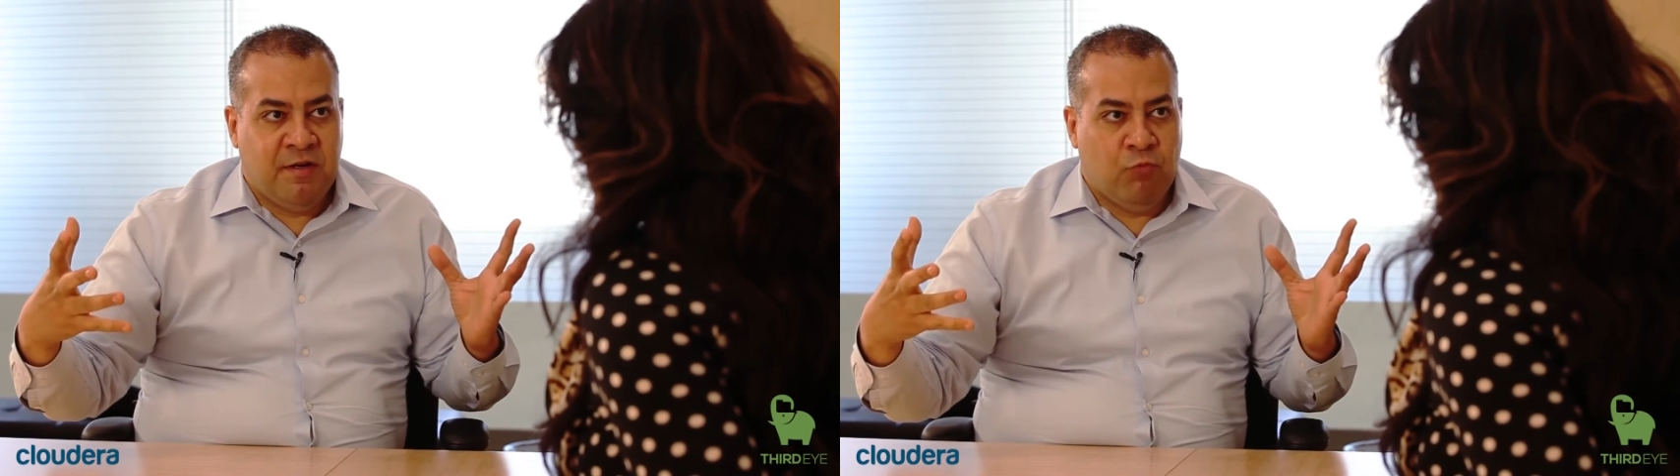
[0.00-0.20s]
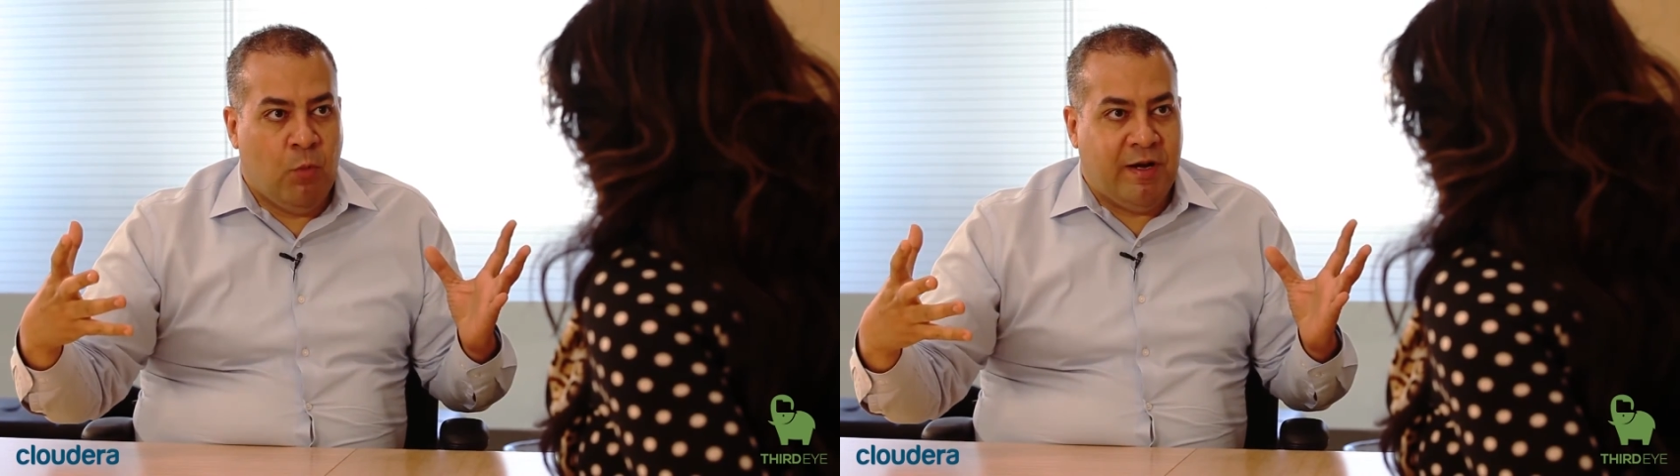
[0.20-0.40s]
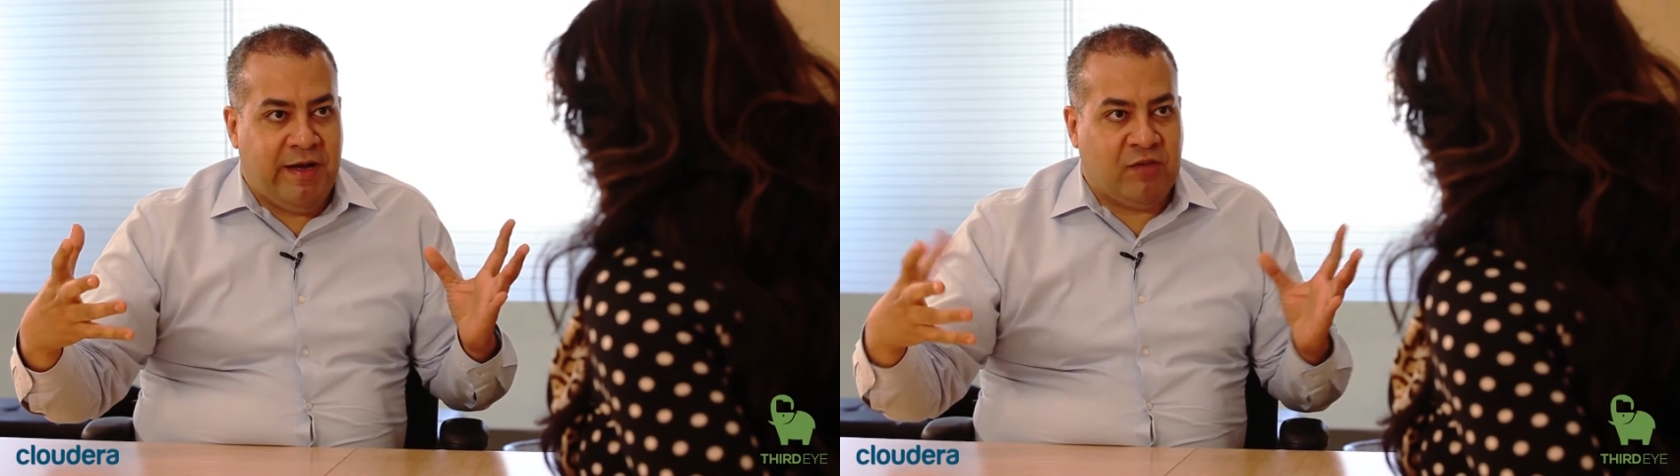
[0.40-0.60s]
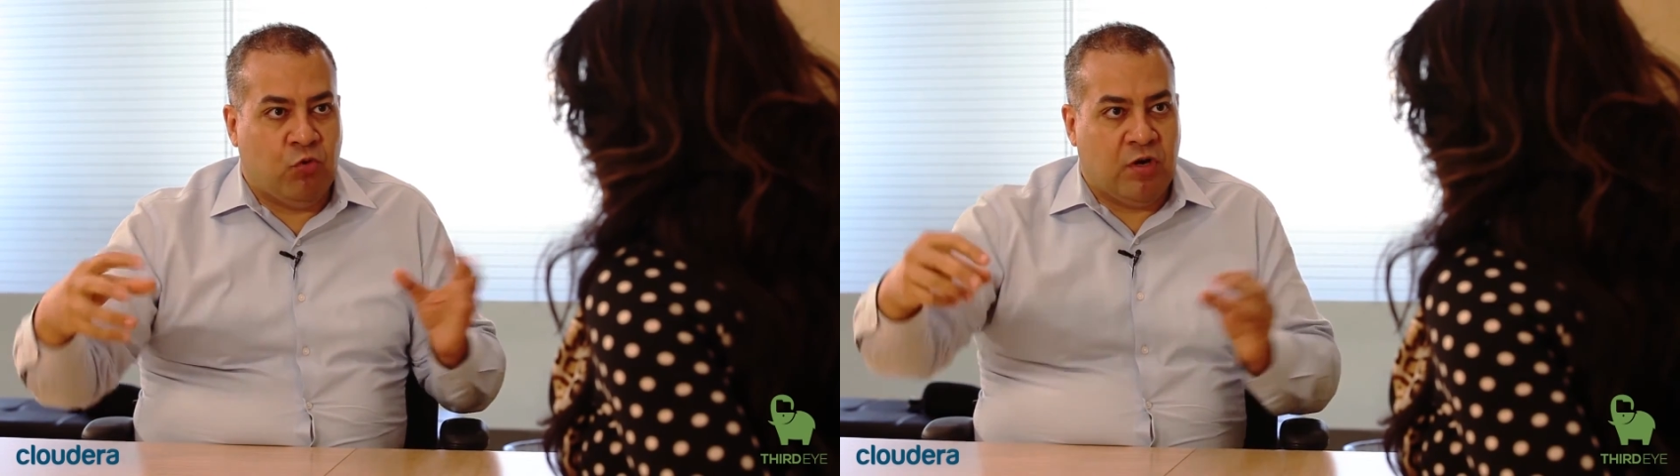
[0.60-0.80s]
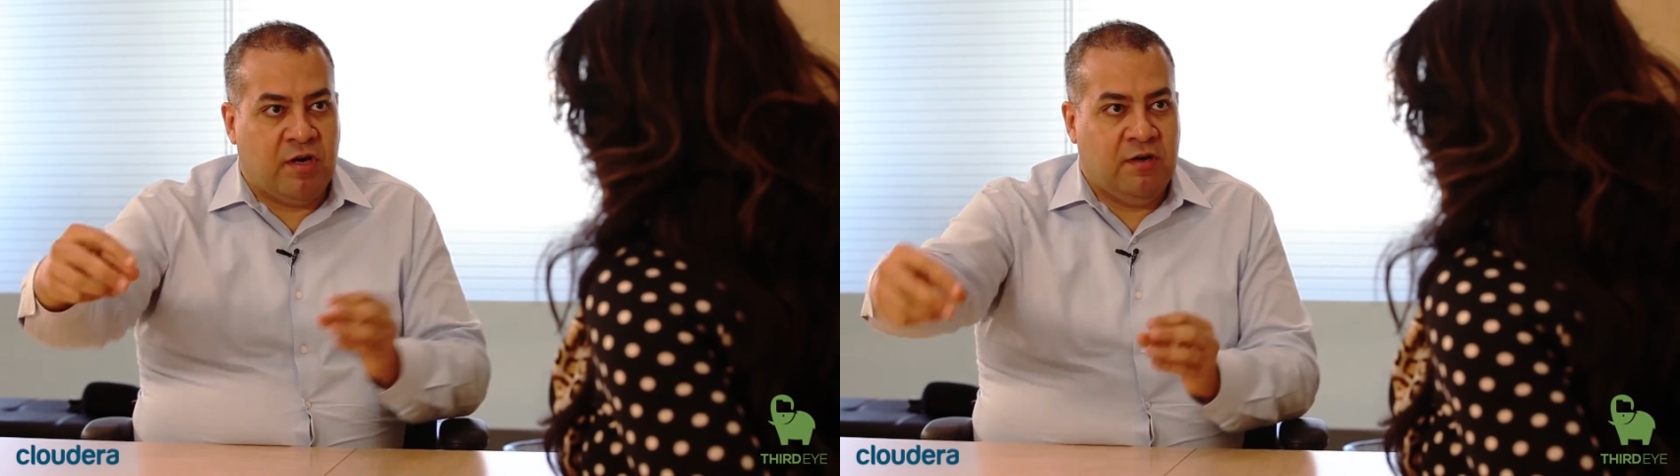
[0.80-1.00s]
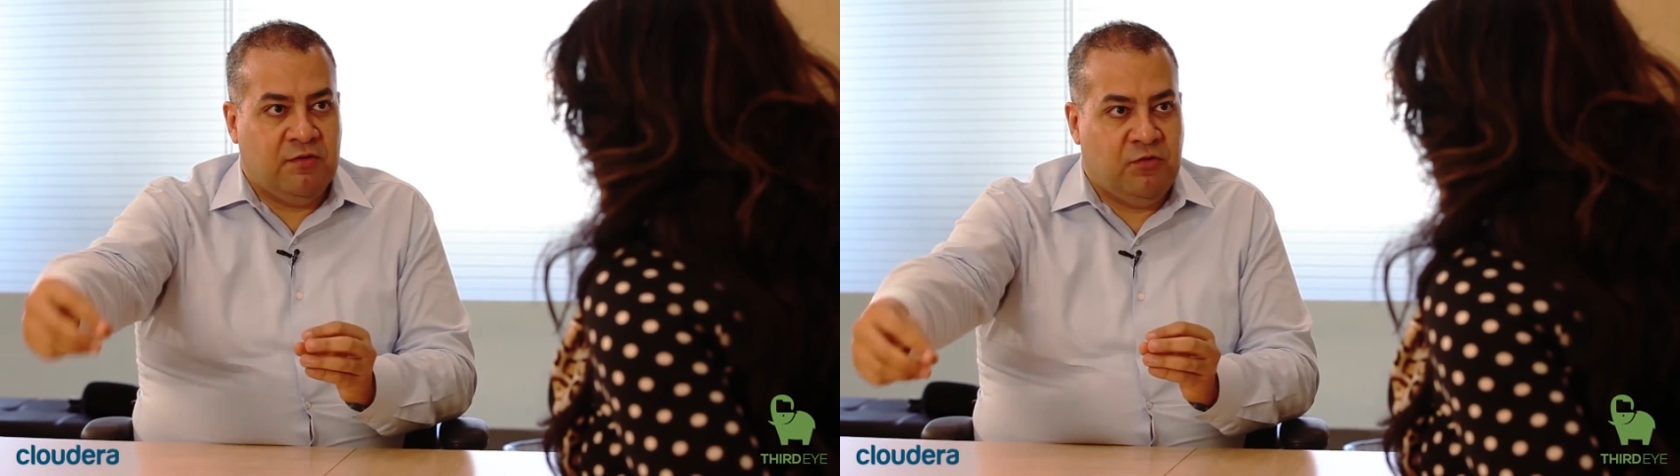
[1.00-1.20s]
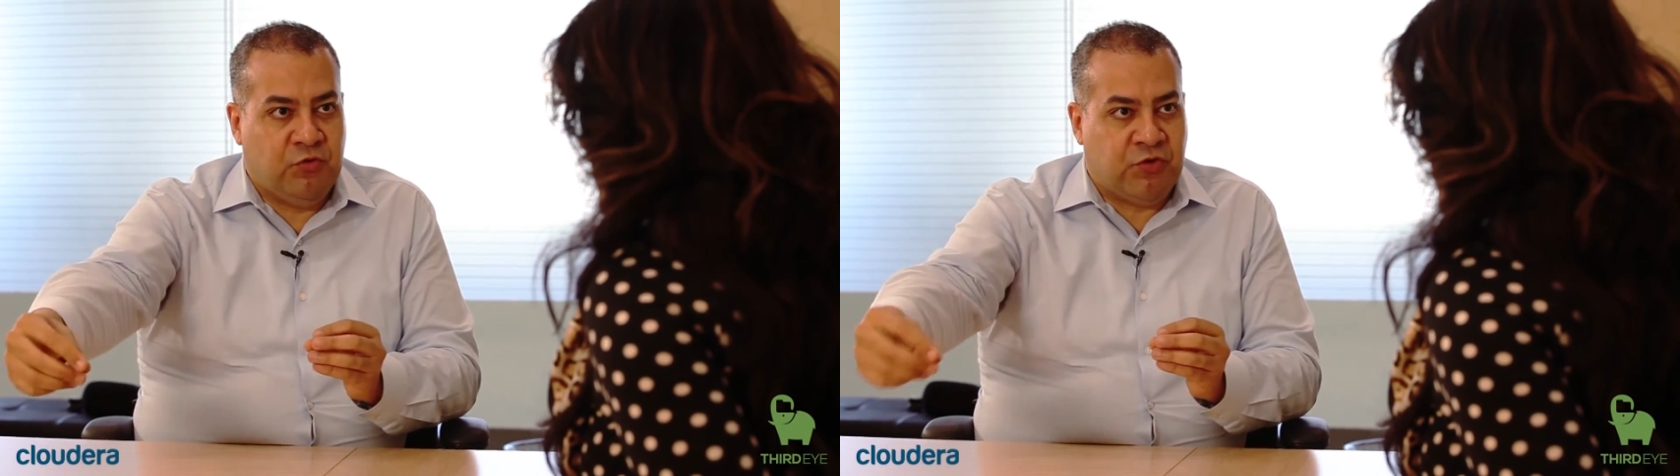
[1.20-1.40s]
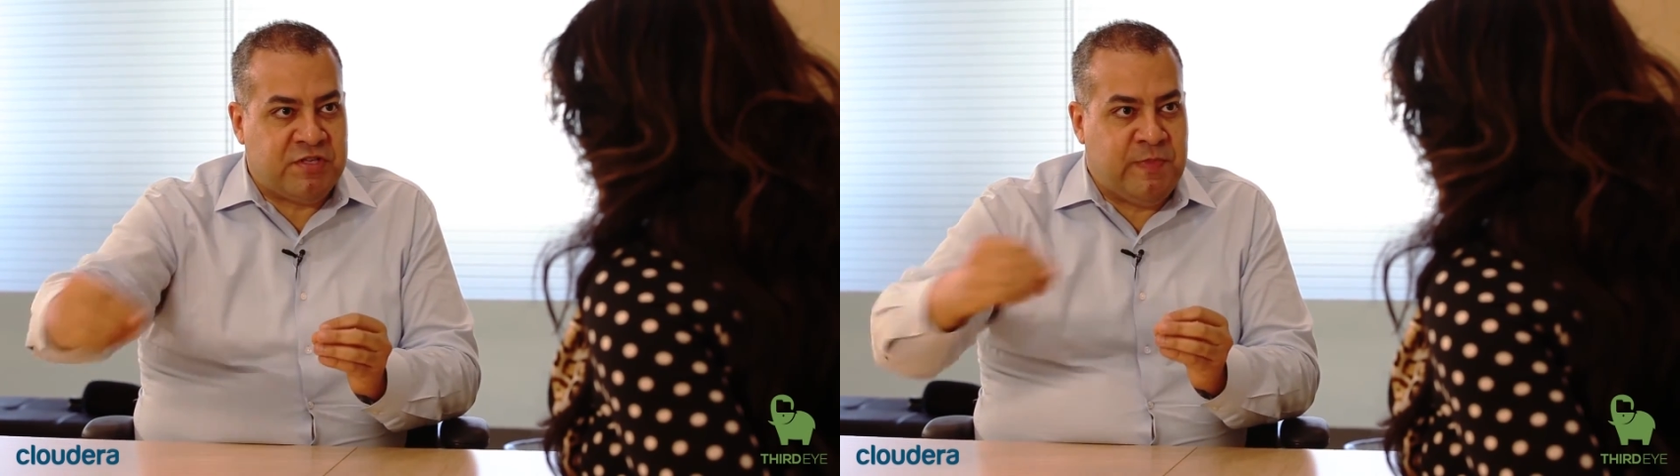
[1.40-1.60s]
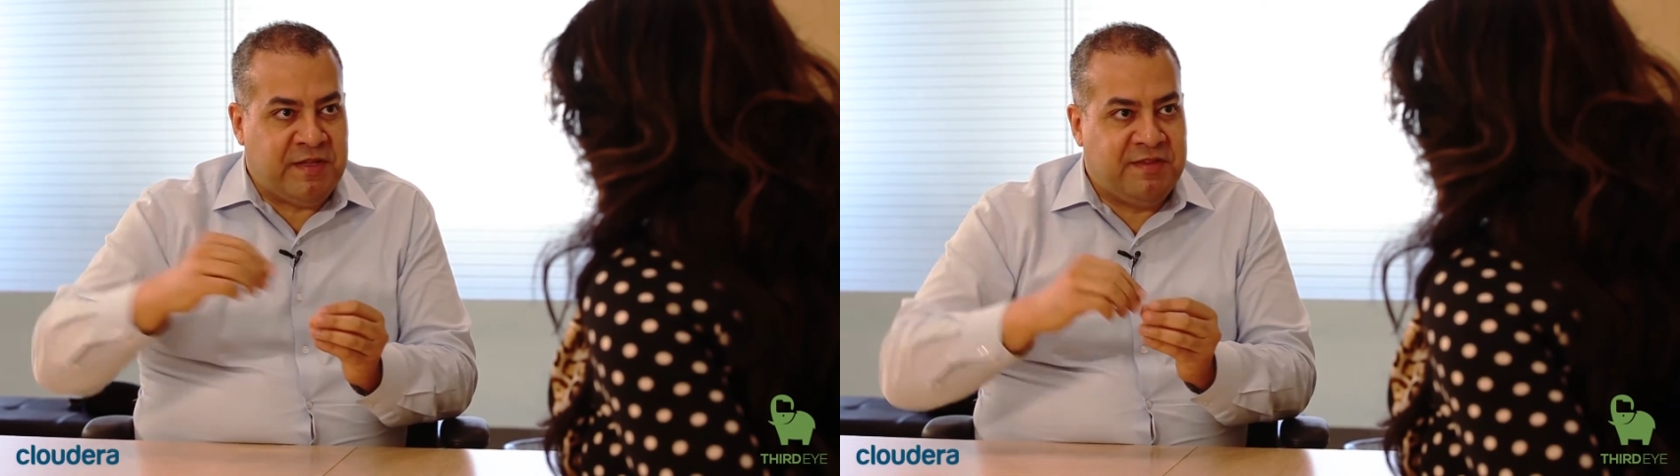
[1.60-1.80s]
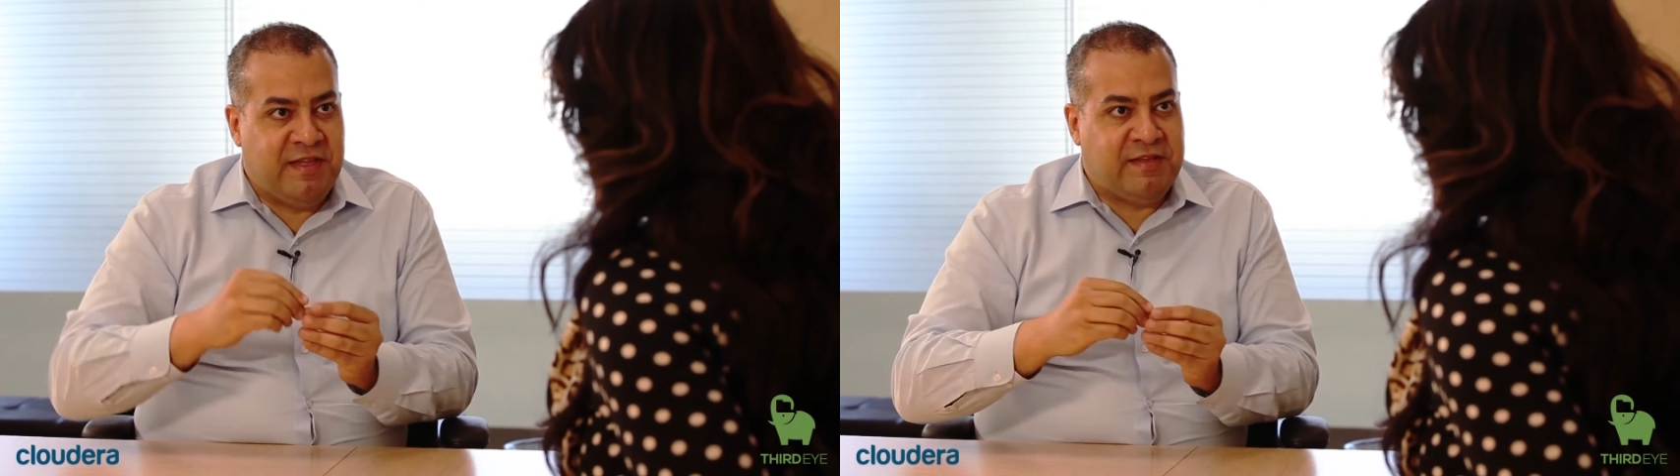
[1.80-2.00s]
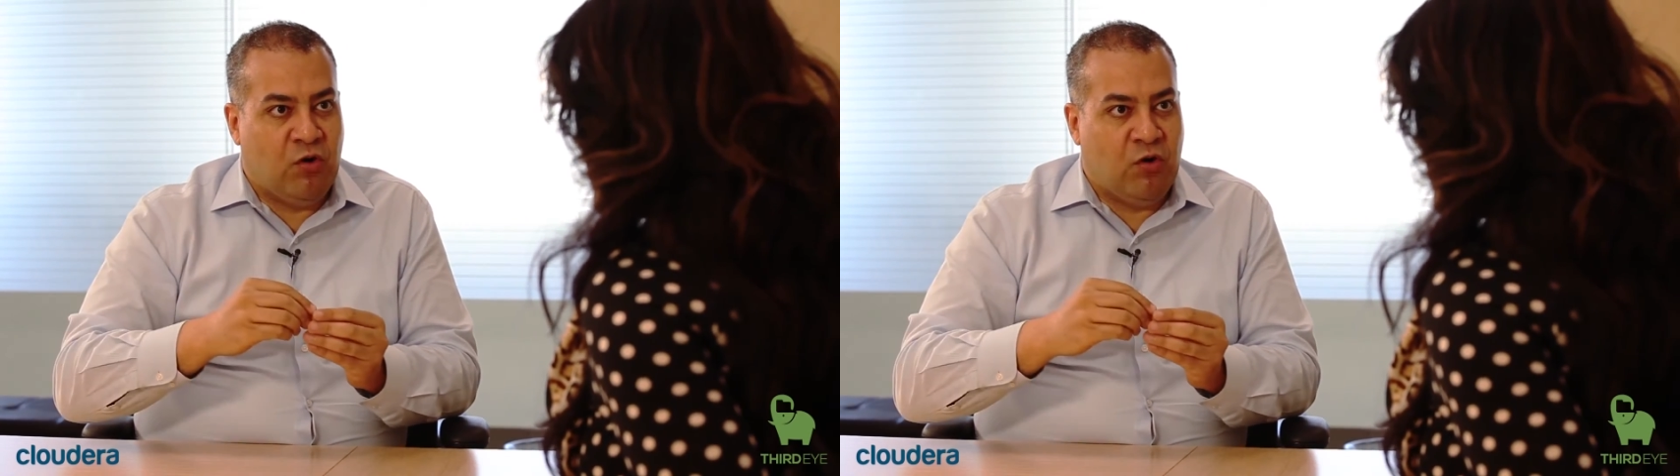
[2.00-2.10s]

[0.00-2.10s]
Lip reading: mobile network to transmit the data